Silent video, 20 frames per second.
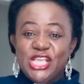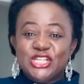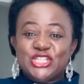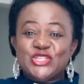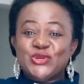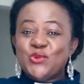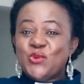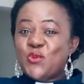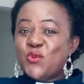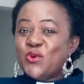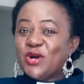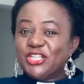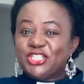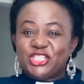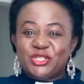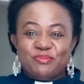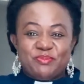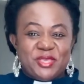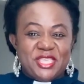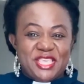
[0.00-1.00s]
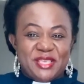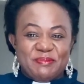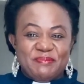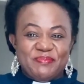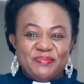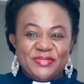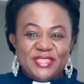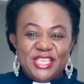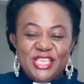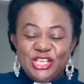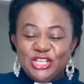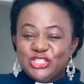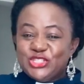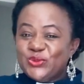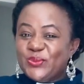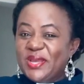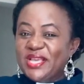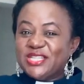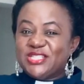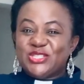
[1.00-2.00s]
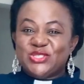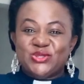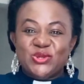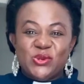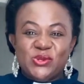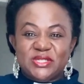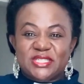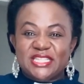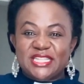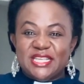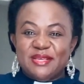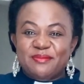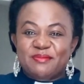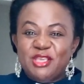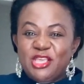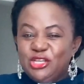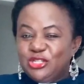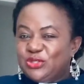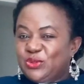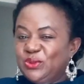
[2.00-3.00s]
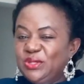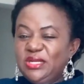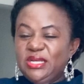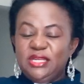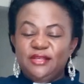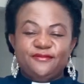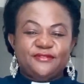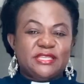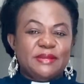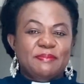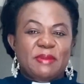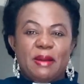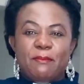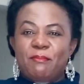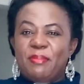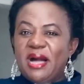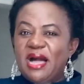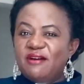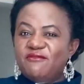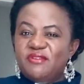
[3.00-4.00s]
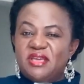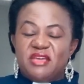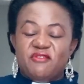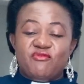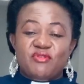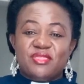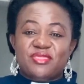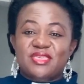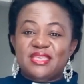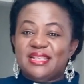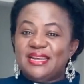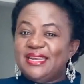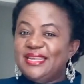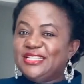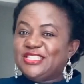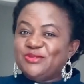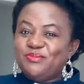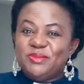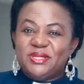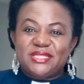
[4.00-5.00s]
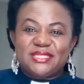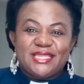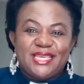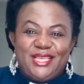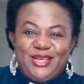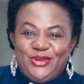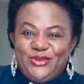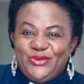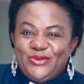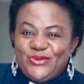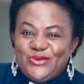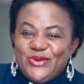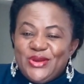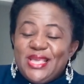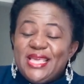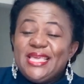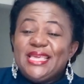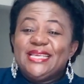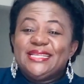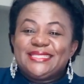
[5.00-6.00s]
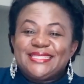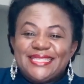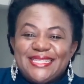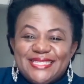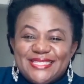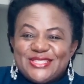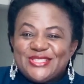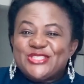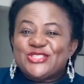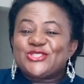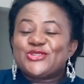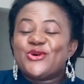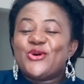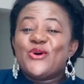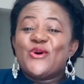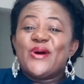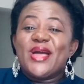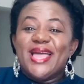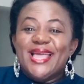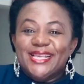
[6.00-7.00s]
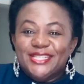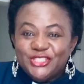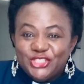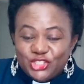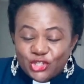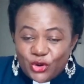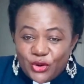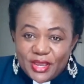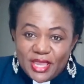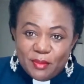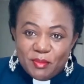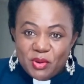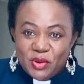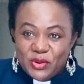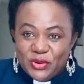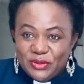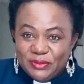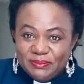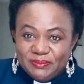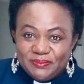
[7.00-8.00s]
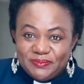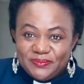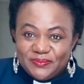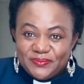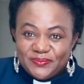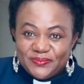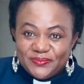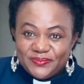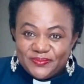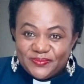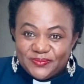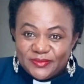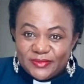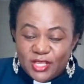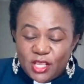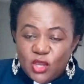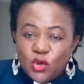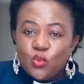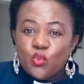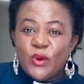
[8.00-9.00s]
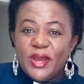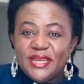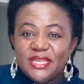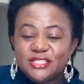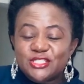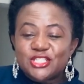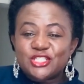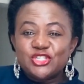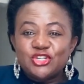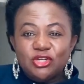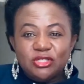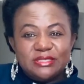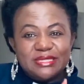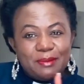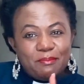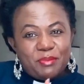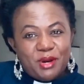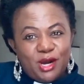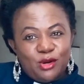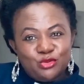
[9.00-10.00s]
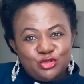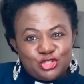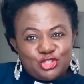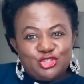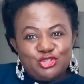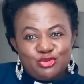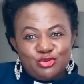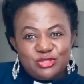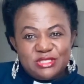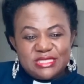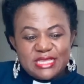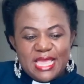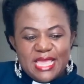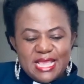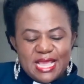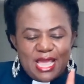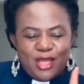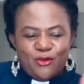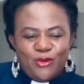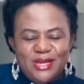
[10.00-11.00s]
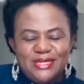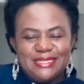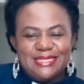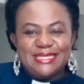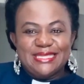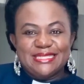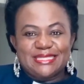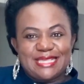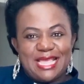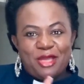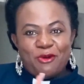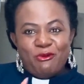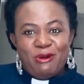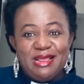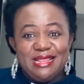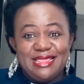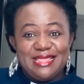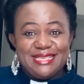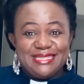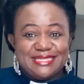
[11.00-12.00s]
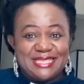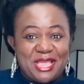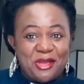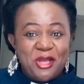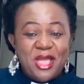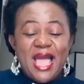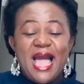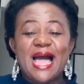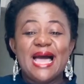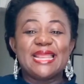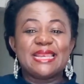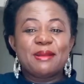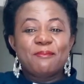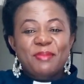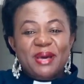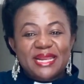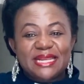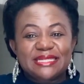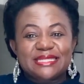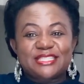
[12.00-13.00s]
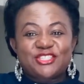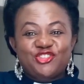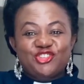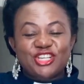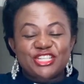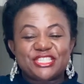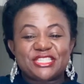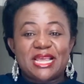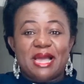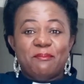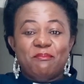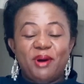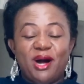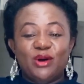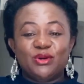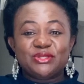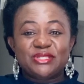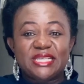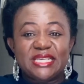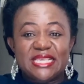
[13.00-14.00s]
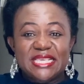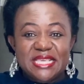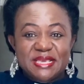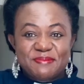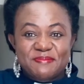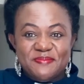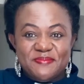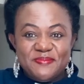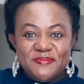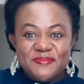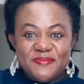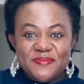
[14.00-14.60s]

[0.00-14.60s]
to worship him, to exalt him, to lift him above everything. Let me tell you, it is so enjoyable. When it's not about you saying, I want this, I want this, uh, and, but it's just about Him,